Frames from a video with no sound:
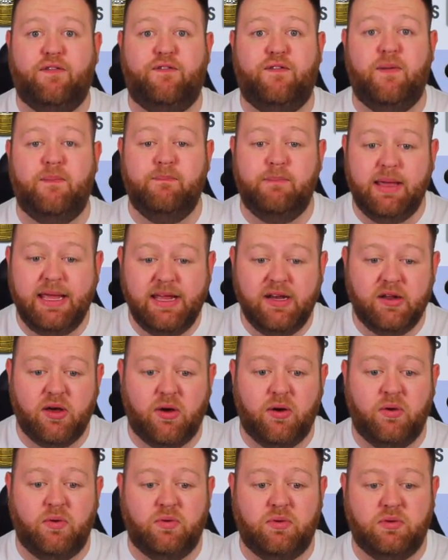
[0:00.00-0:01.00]

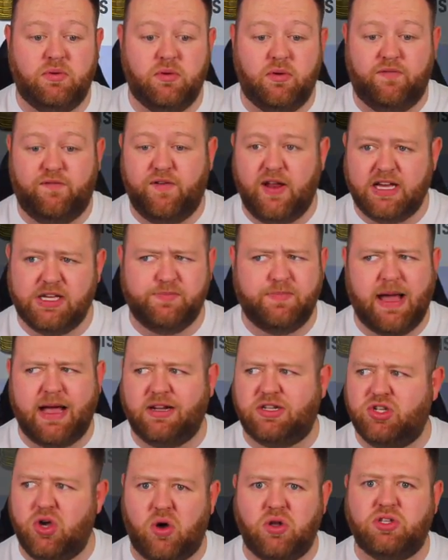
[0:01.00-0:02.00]
Firmino or
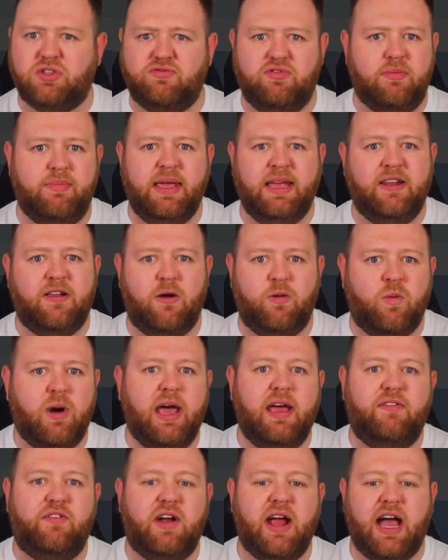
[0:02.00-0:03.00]
flashback Tots Firmino,
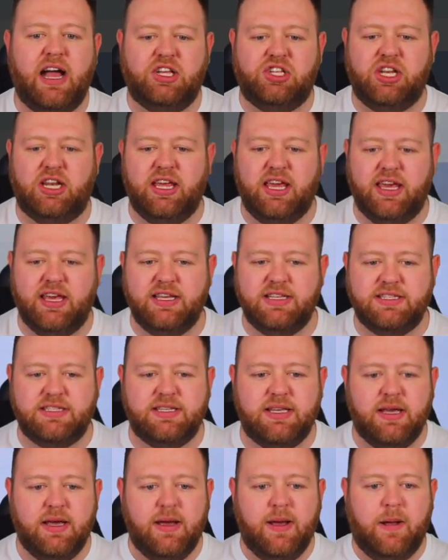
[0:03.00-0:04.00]
whatever it actually
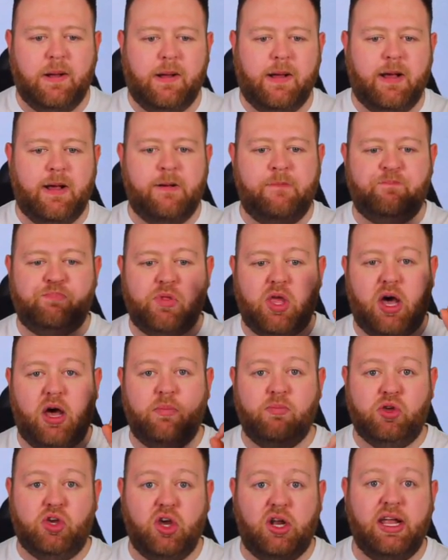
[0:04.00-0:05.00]
is. Um,
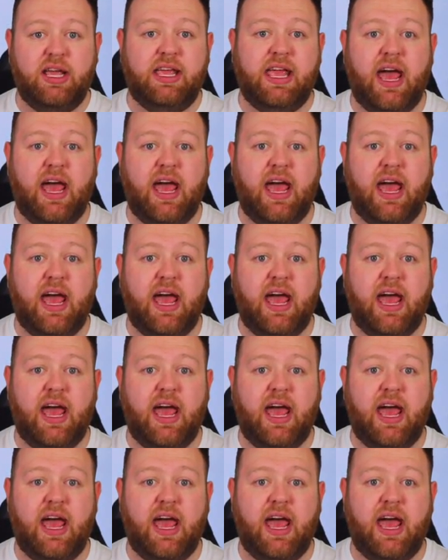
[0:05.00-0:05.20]
I'm gonna